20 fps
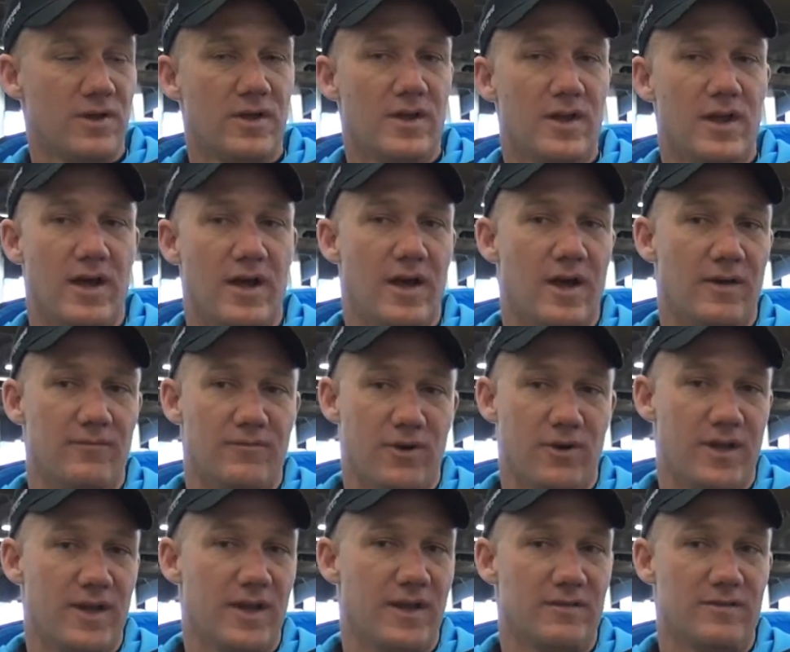mm -hmm. uh, for
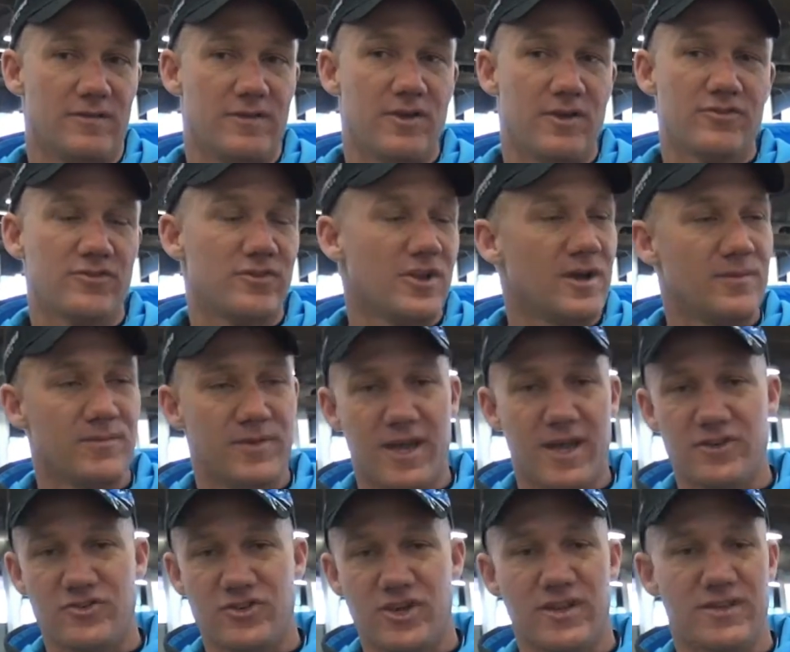kids. Just let them
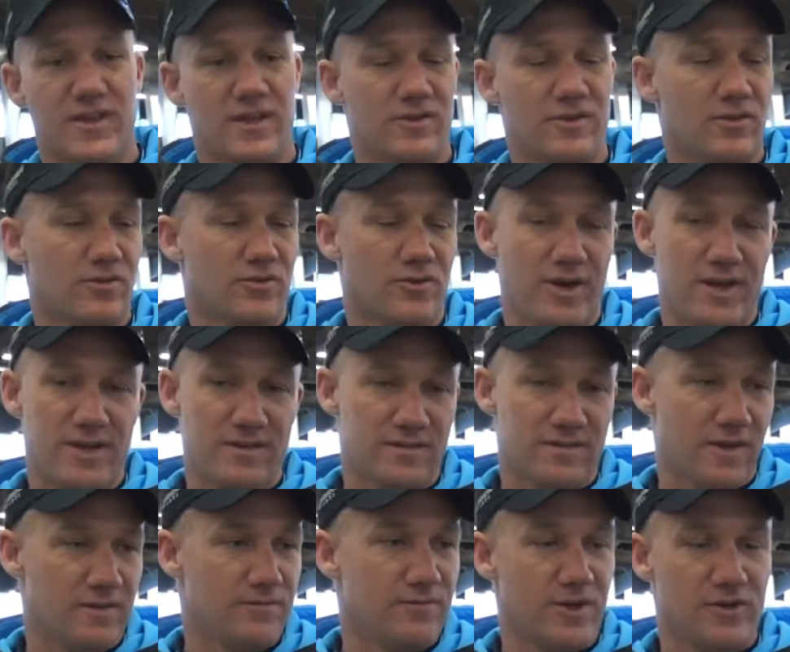catch anything, little green
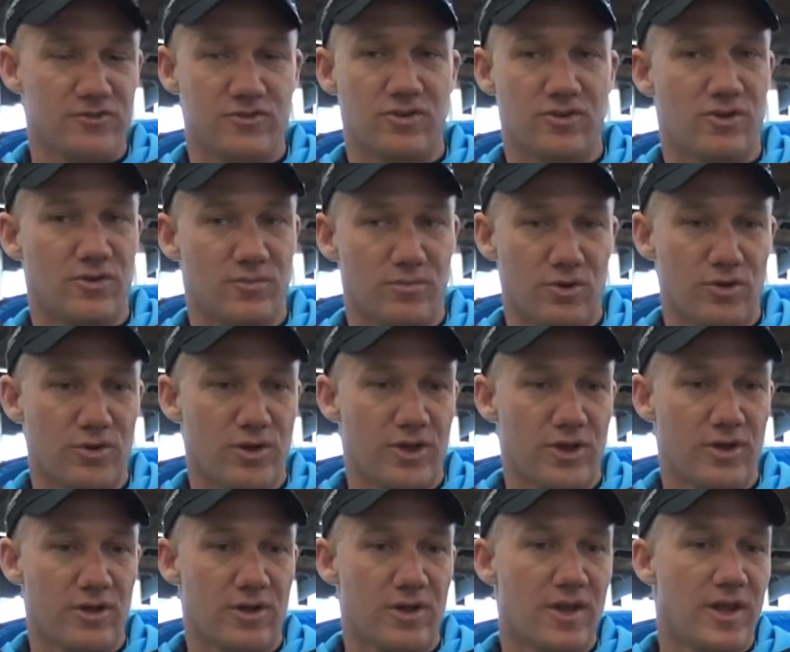sunfish or little
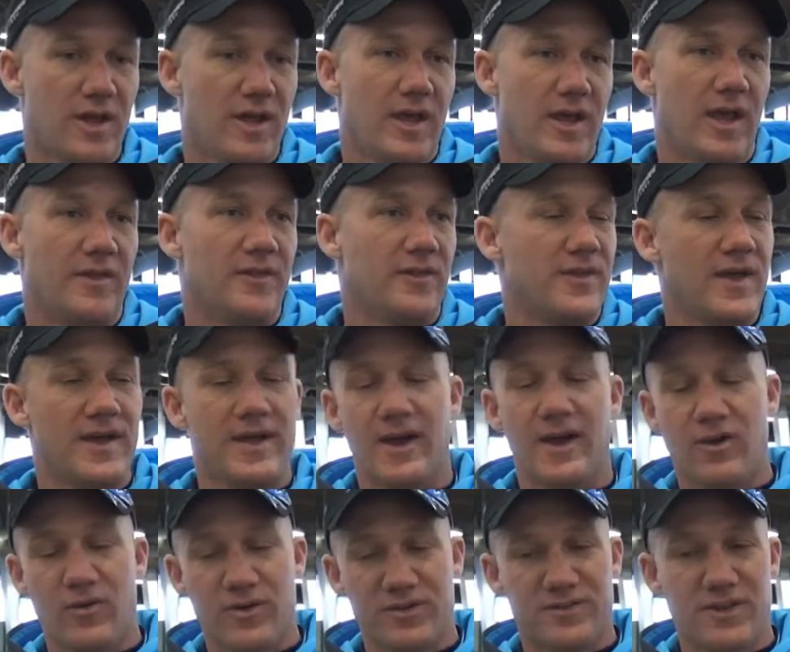bluegill. And the thing
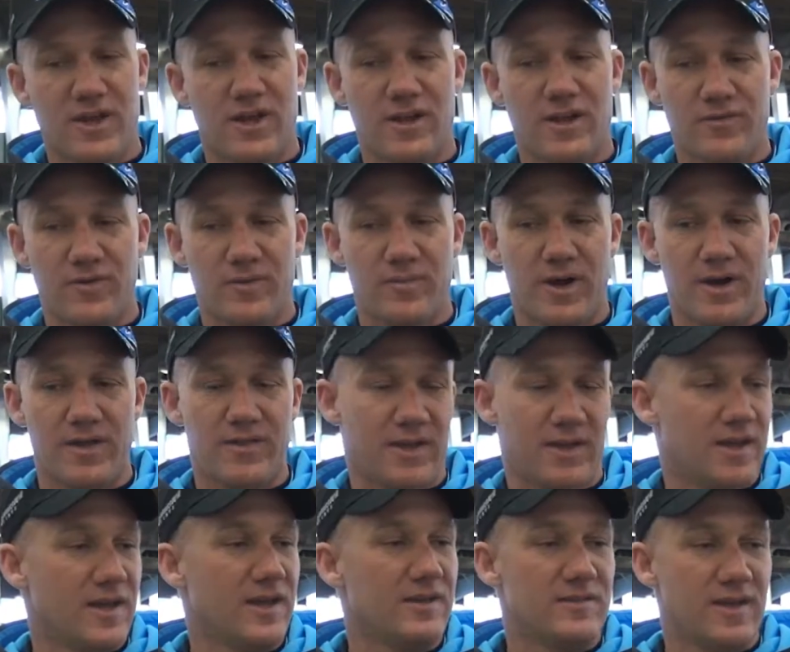I always tell everybody, the
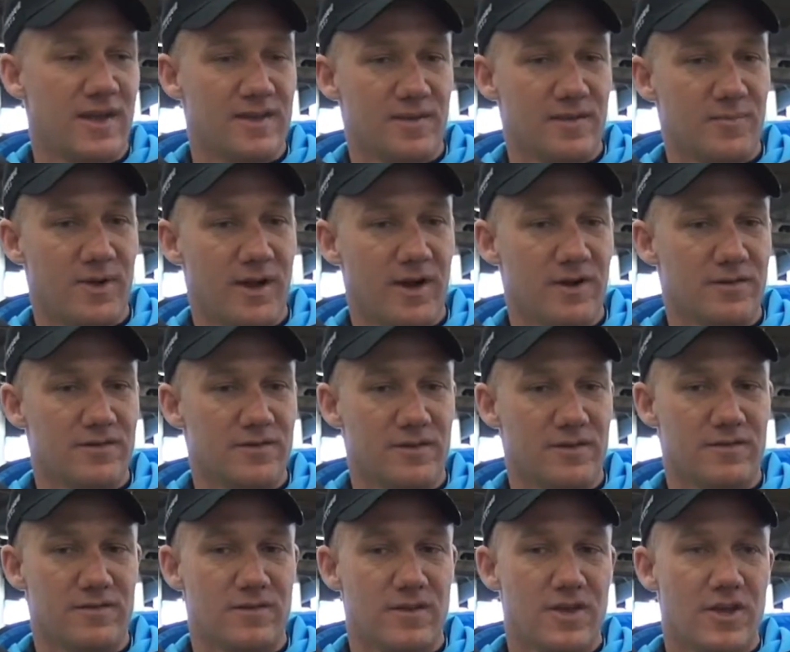kids and the parents,
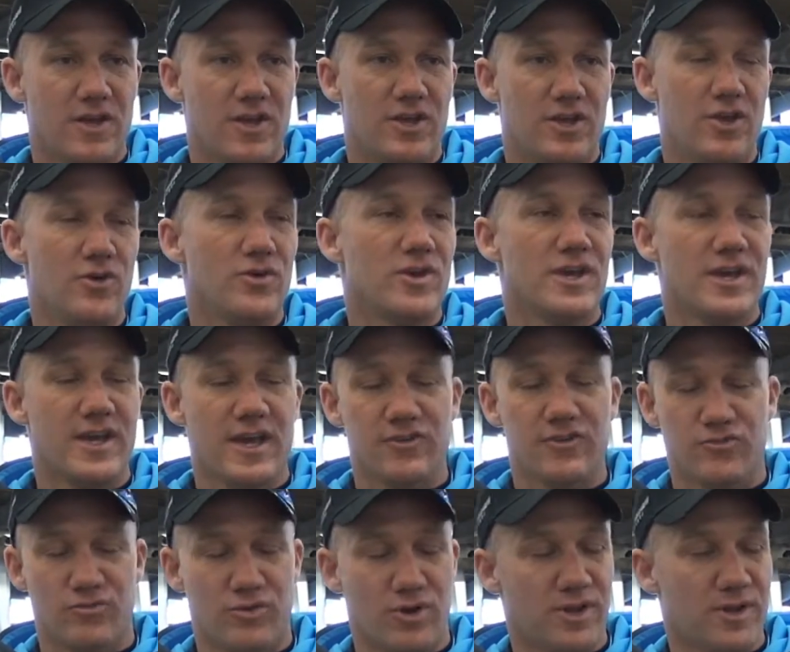is you can
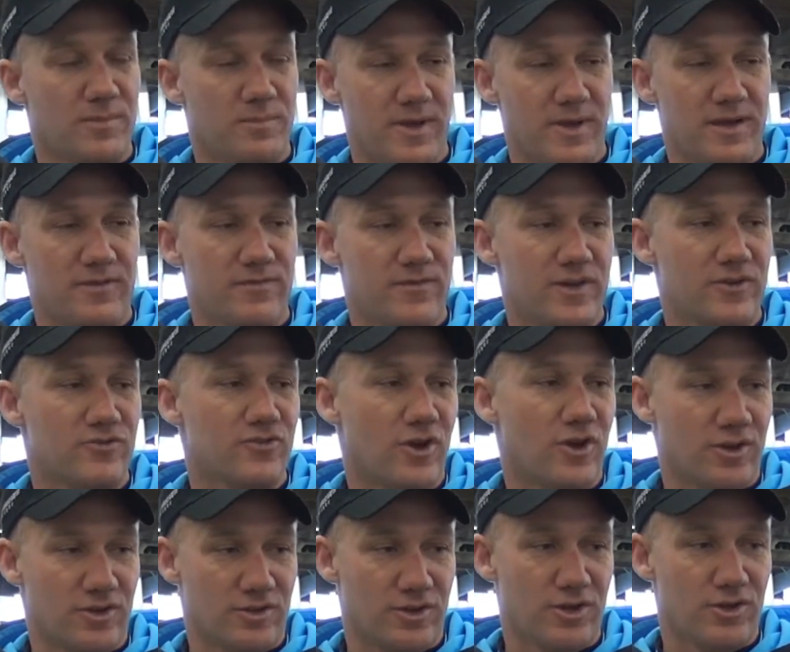catch really big fish
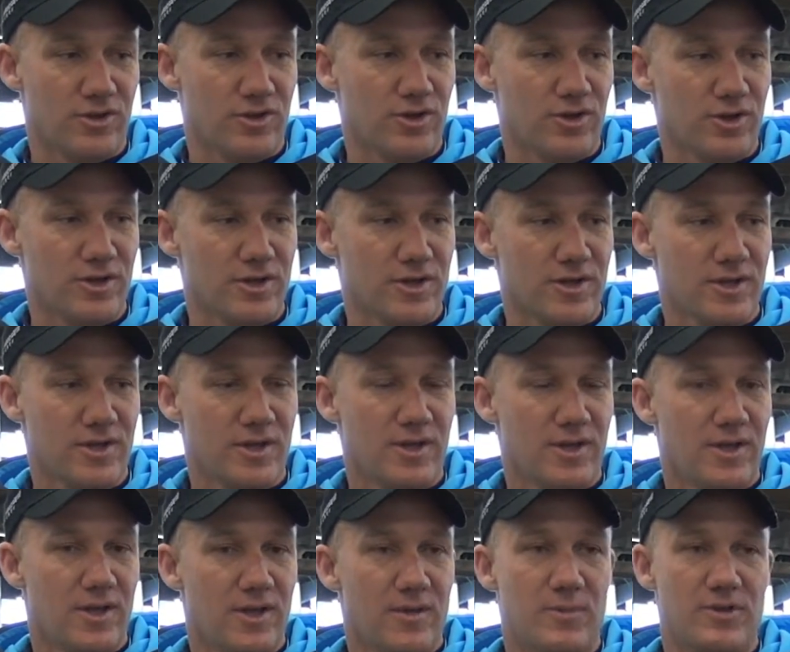on a little hook
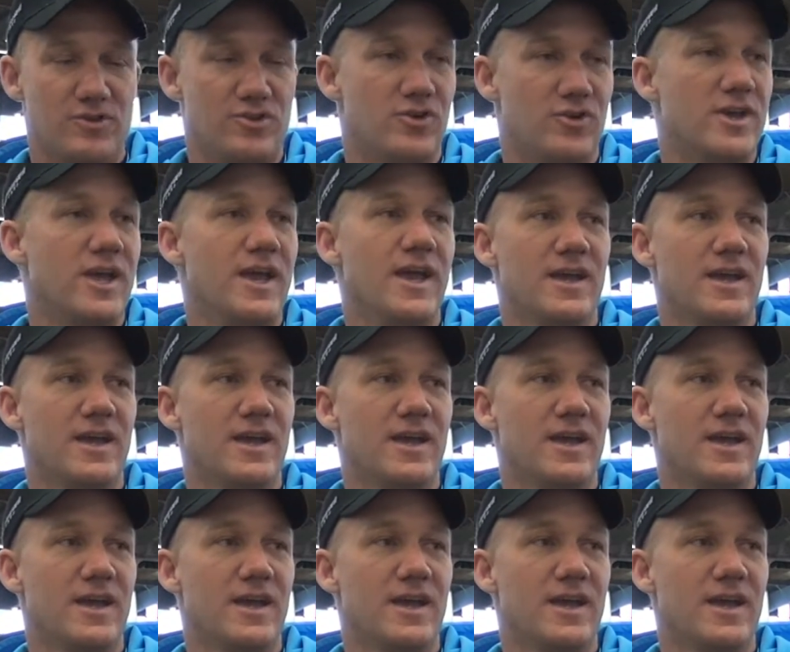but you